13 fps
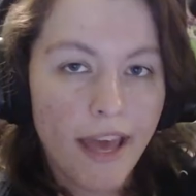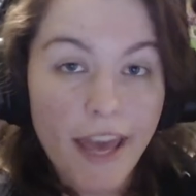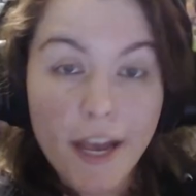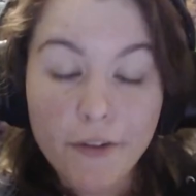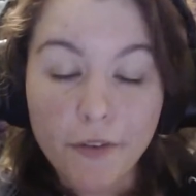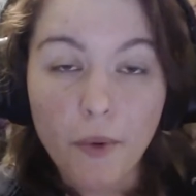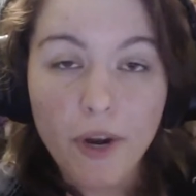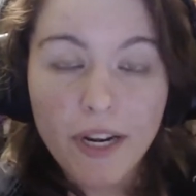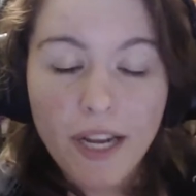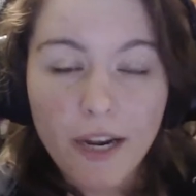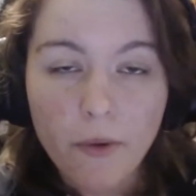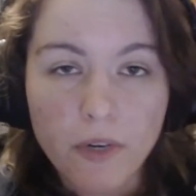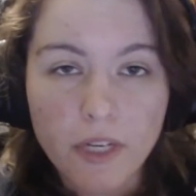Hey everyone,
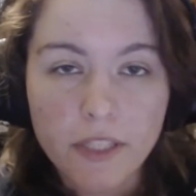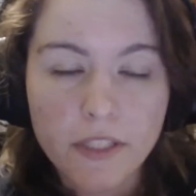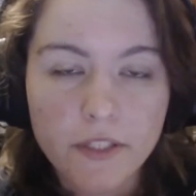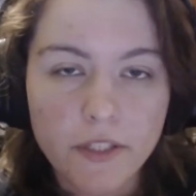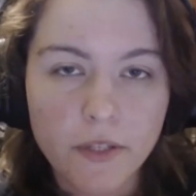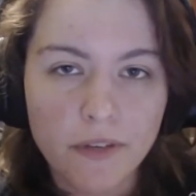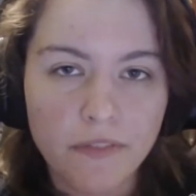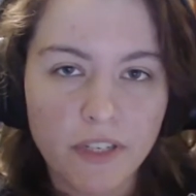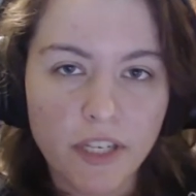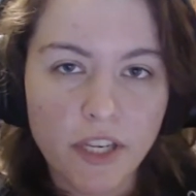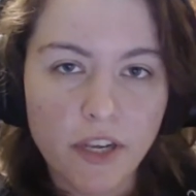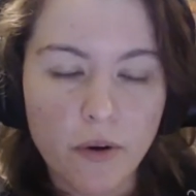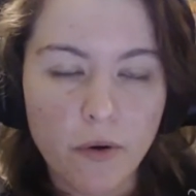I wanted to do a
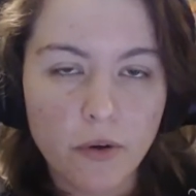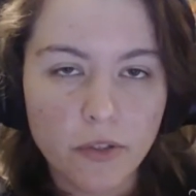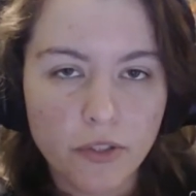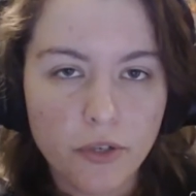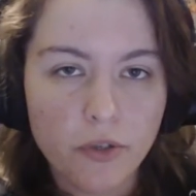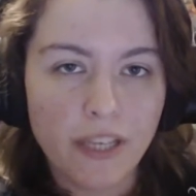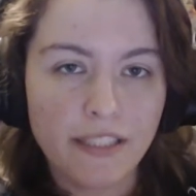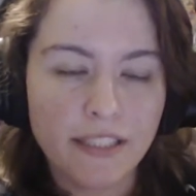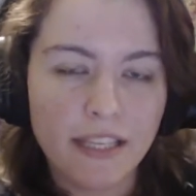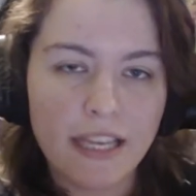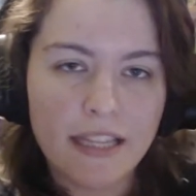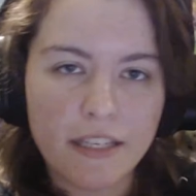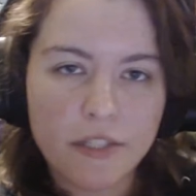video
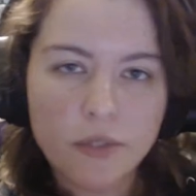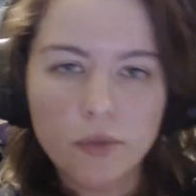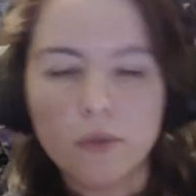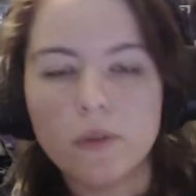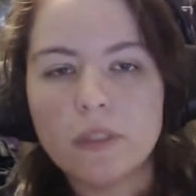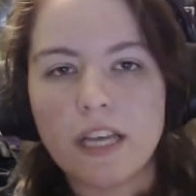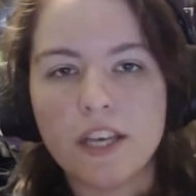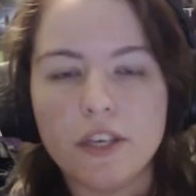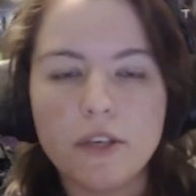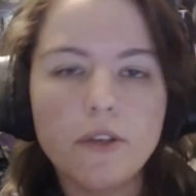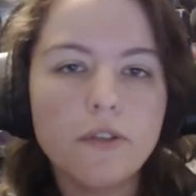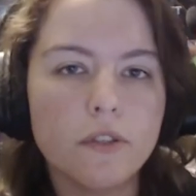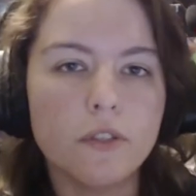showcasing the tools I
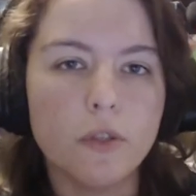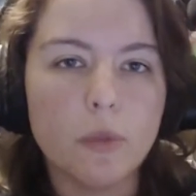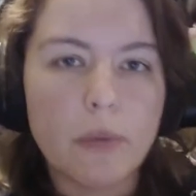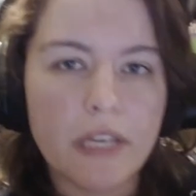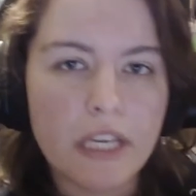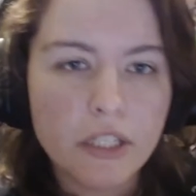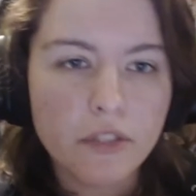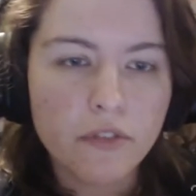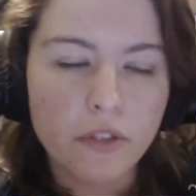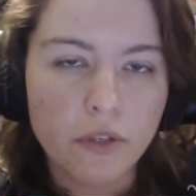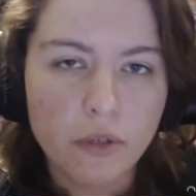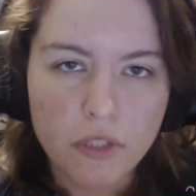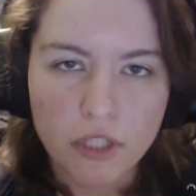use to do my
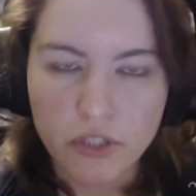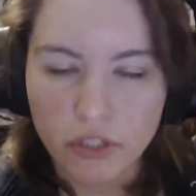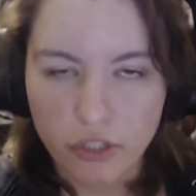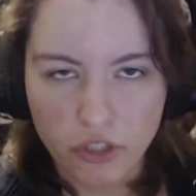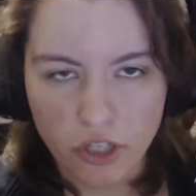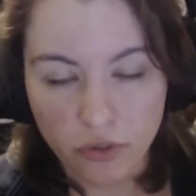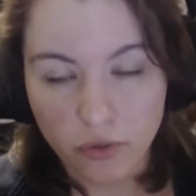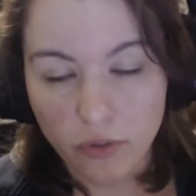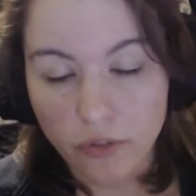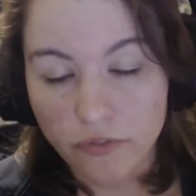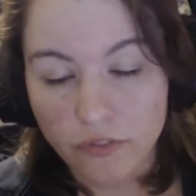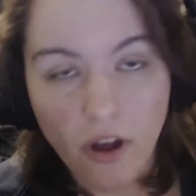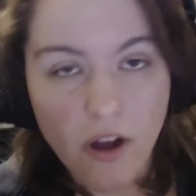interviews and just
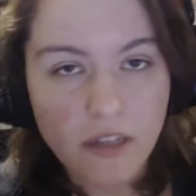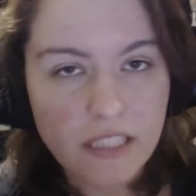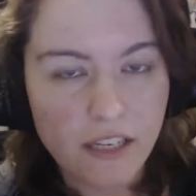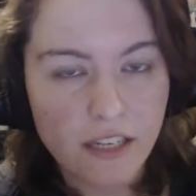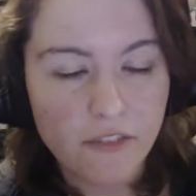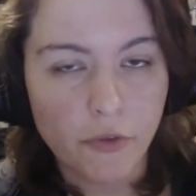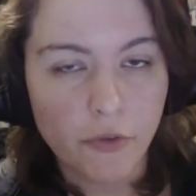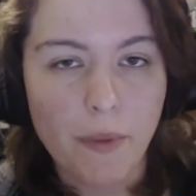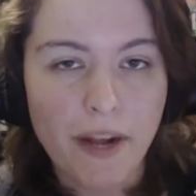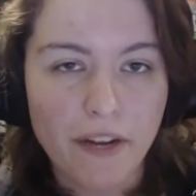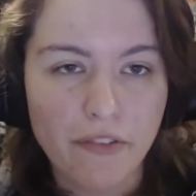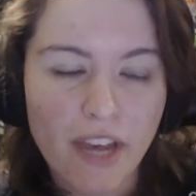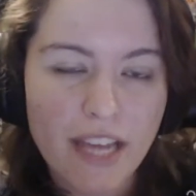general vlog stuff while I'm
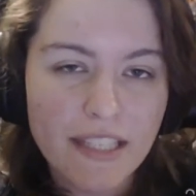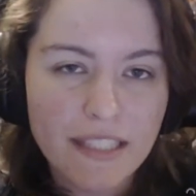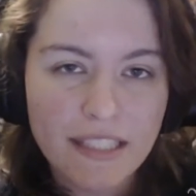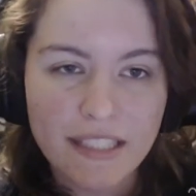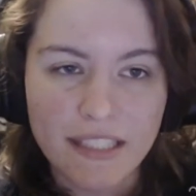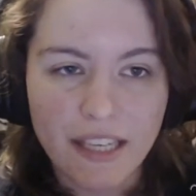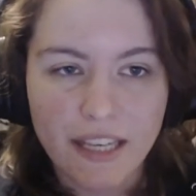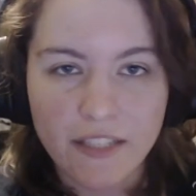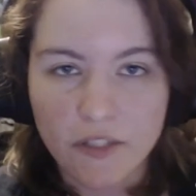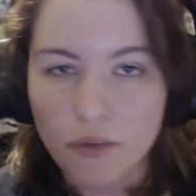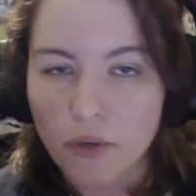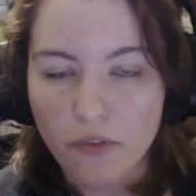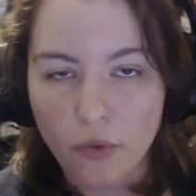at events, in case
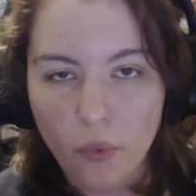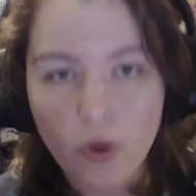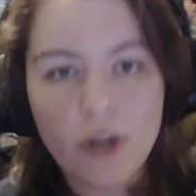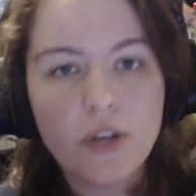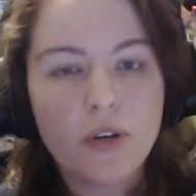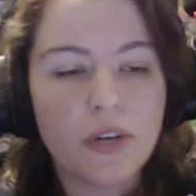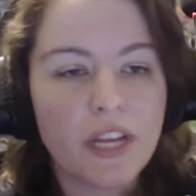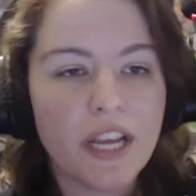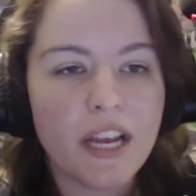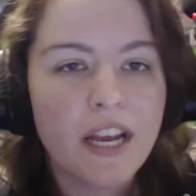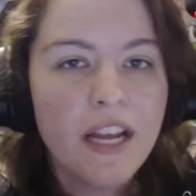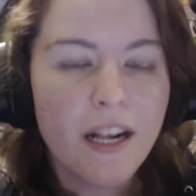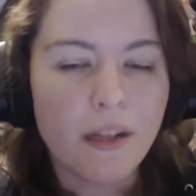you were ever
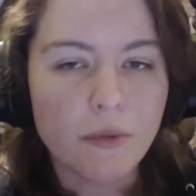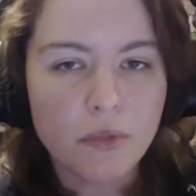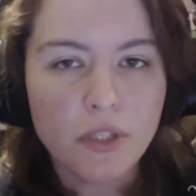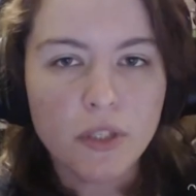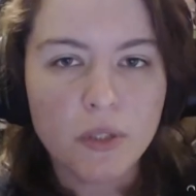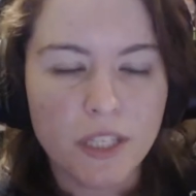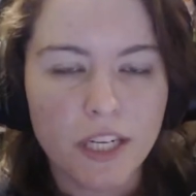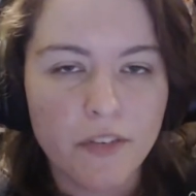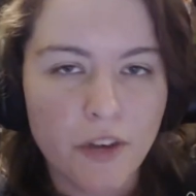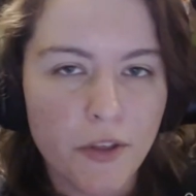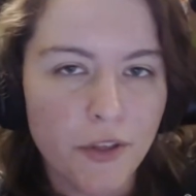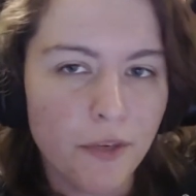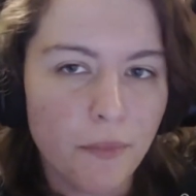wondering. I'm sure there's a lot of
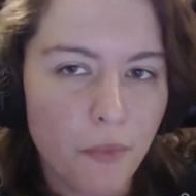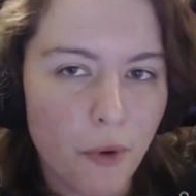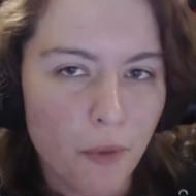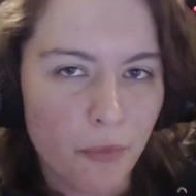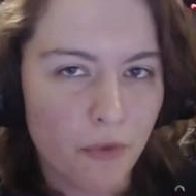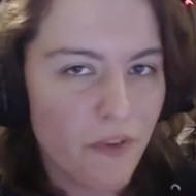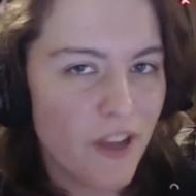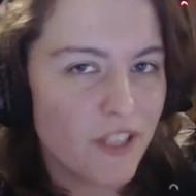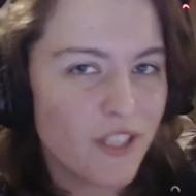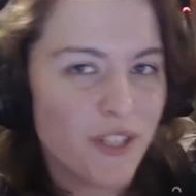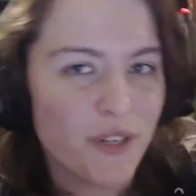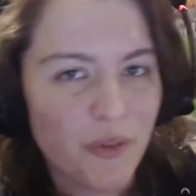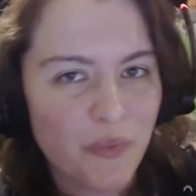other more
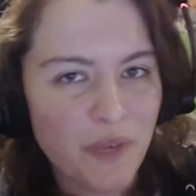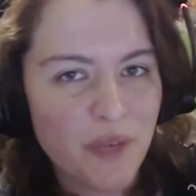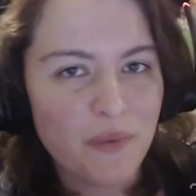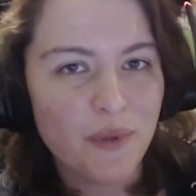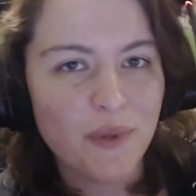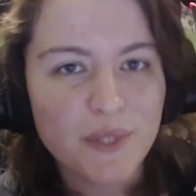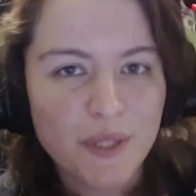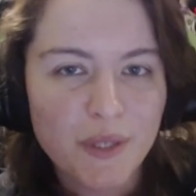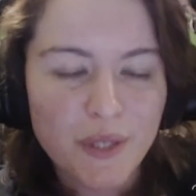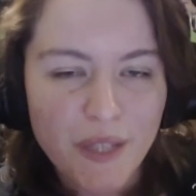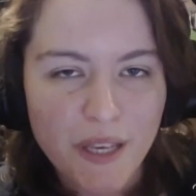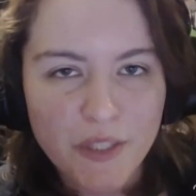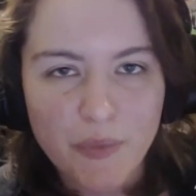professional people who do
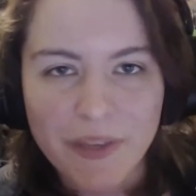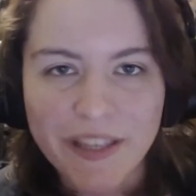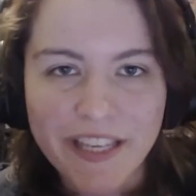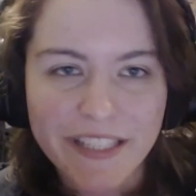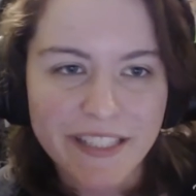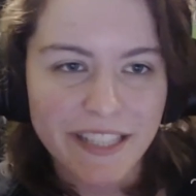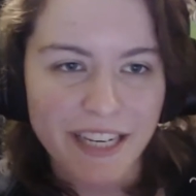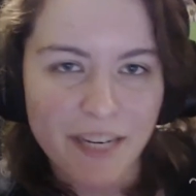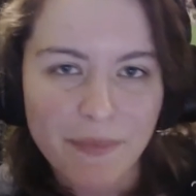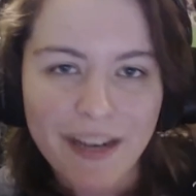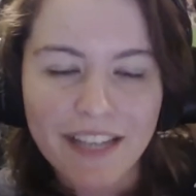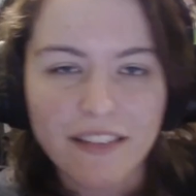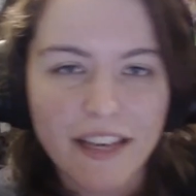this, but this is kind of
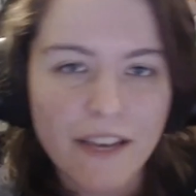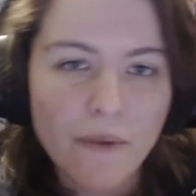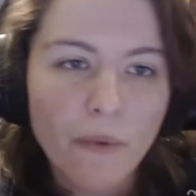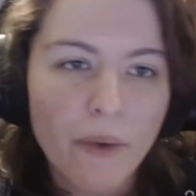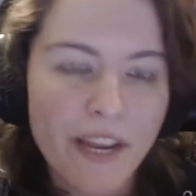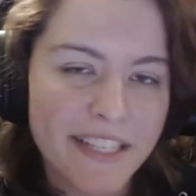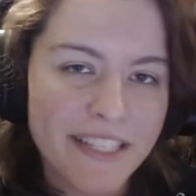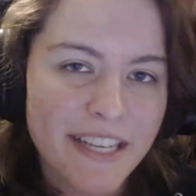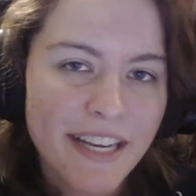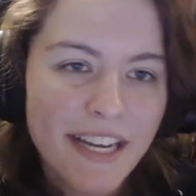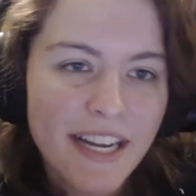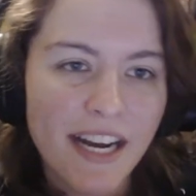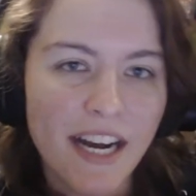my lightweight.
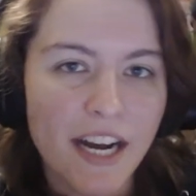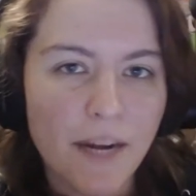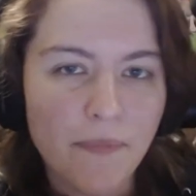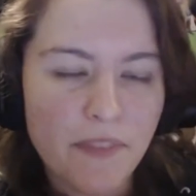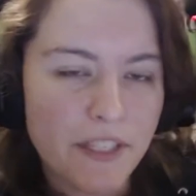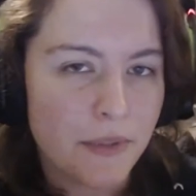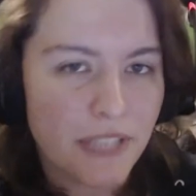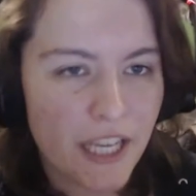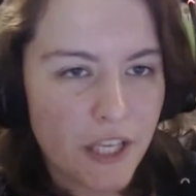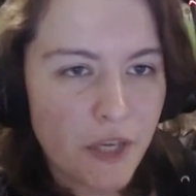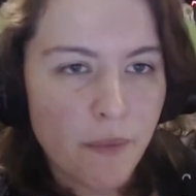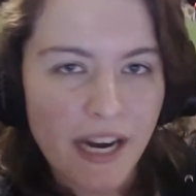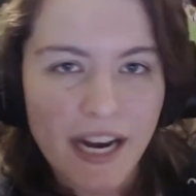Um, this will get
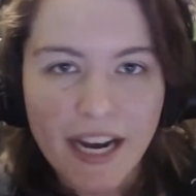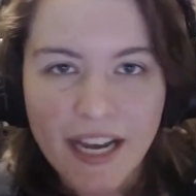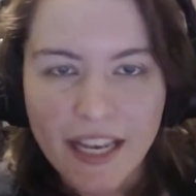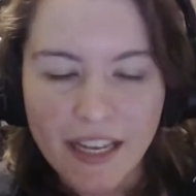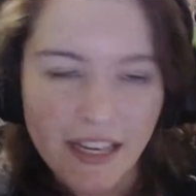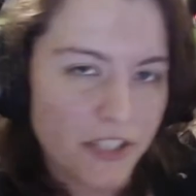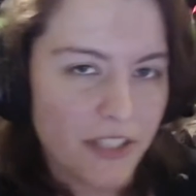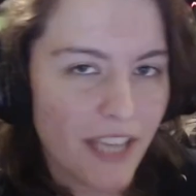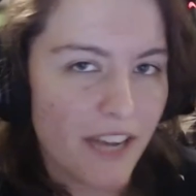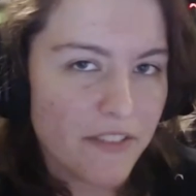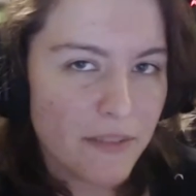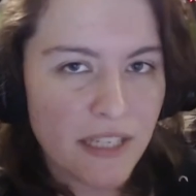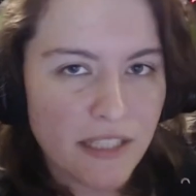you by and actually
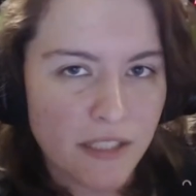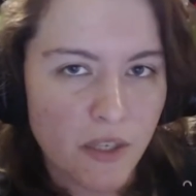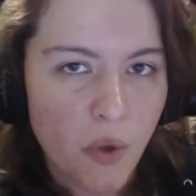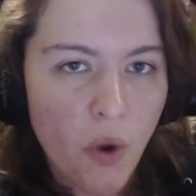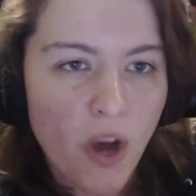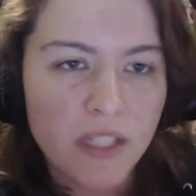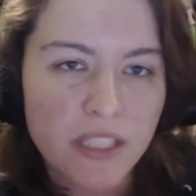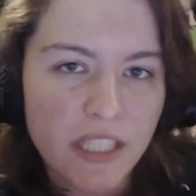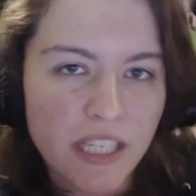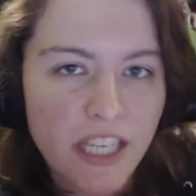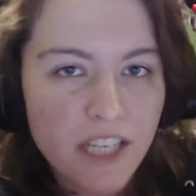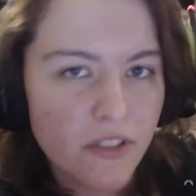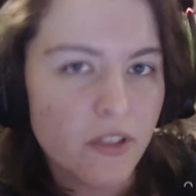have some decent
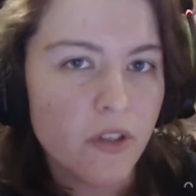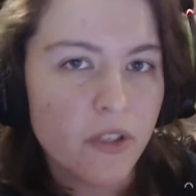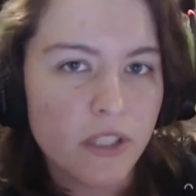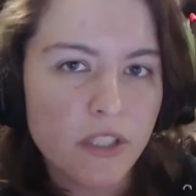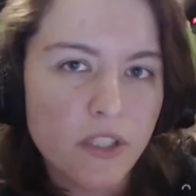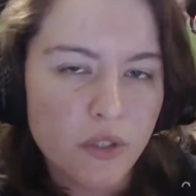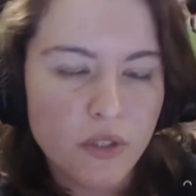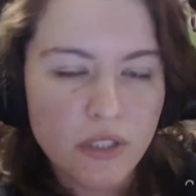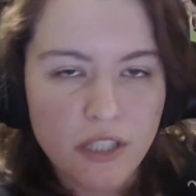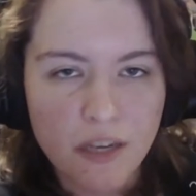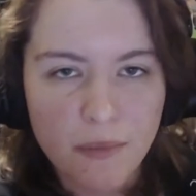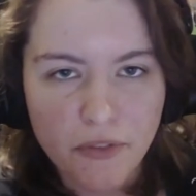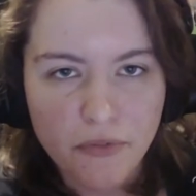quality if you're looking to do
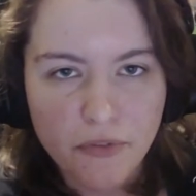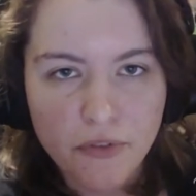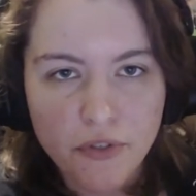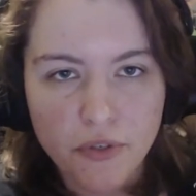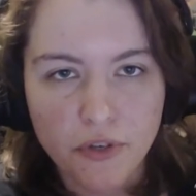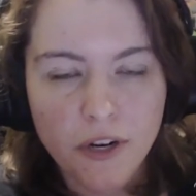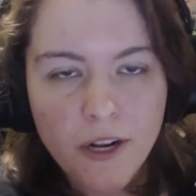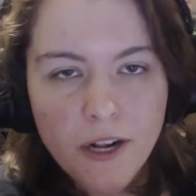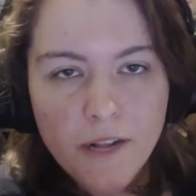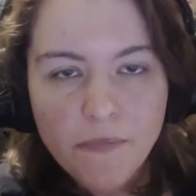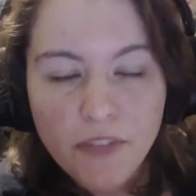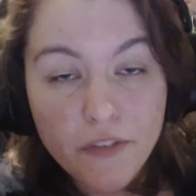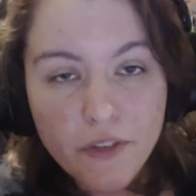some at the future,
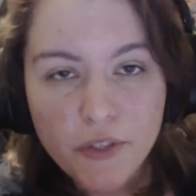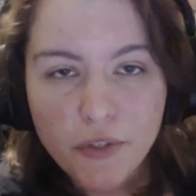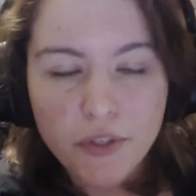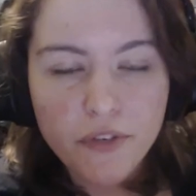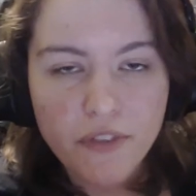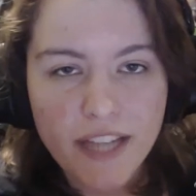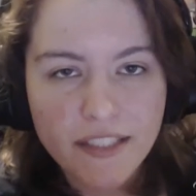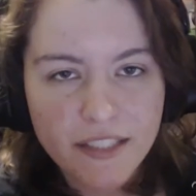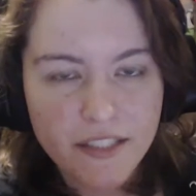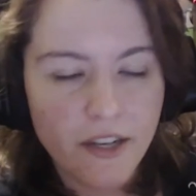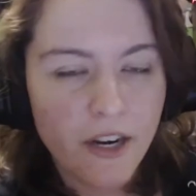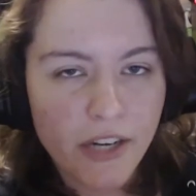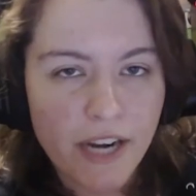any future events,
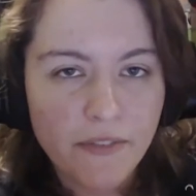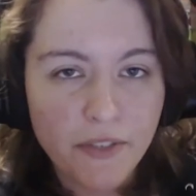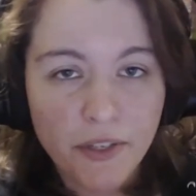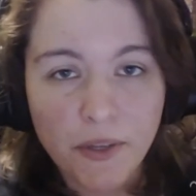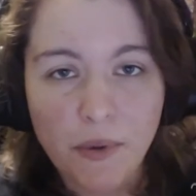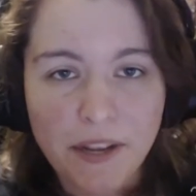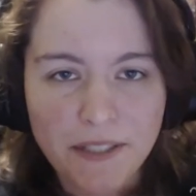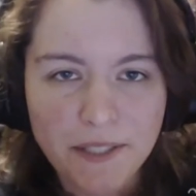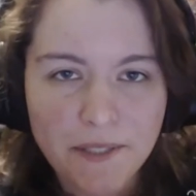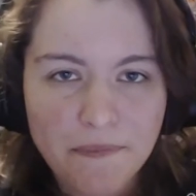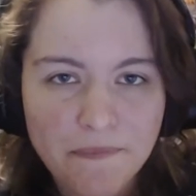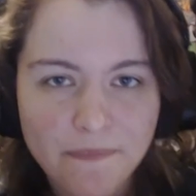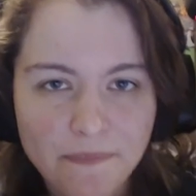StarCraft or otherwise.